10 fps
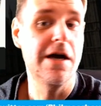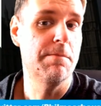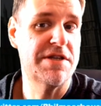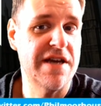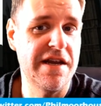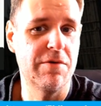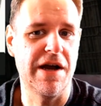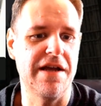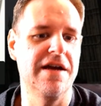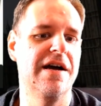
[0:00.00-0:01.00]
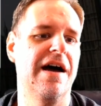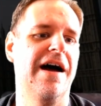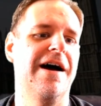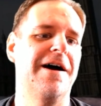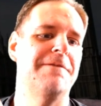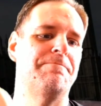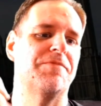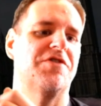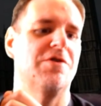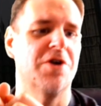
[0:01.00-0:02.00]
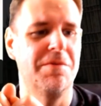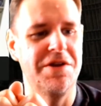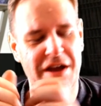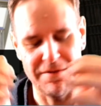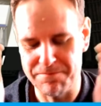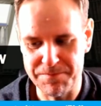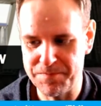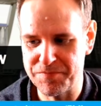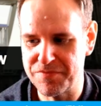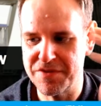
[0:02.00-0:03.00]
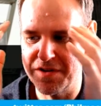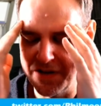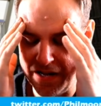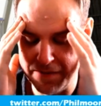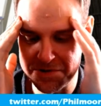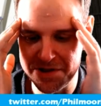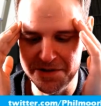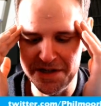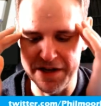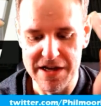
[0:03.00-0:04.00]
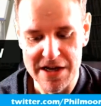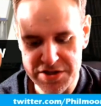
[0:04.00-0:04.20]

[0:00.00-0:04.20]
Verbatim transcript: But anyway, so Dominic, yeah, absolute idiot.